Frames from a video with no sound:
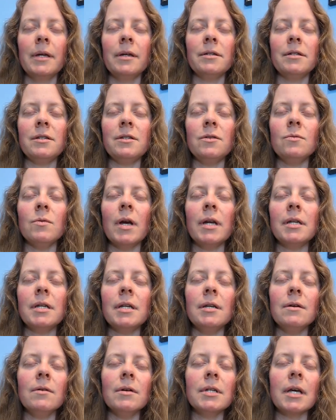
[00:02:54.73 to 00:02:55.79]
just directing
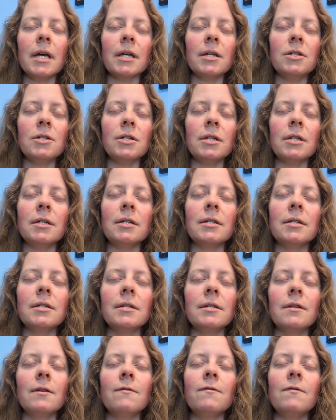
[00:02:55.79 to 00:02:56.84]
your attention to
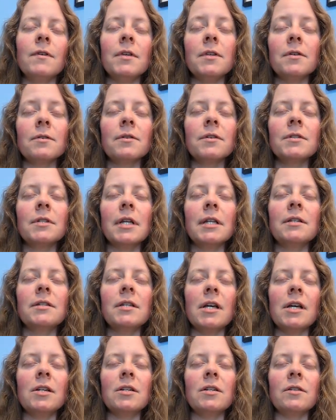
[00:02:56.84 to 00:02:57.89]
the physical
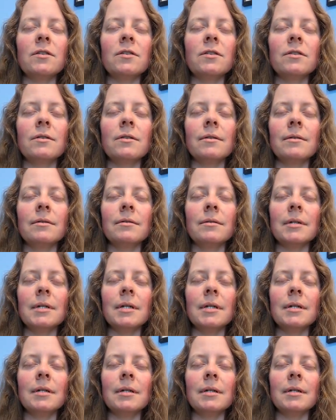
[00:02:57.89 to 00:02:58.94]
sensations
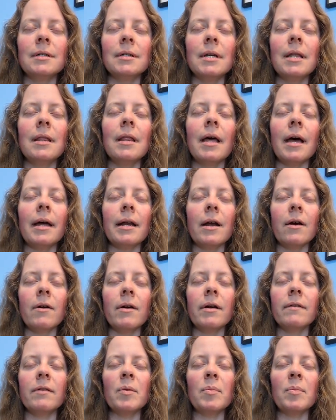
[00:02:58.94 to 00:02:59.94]
in that area of the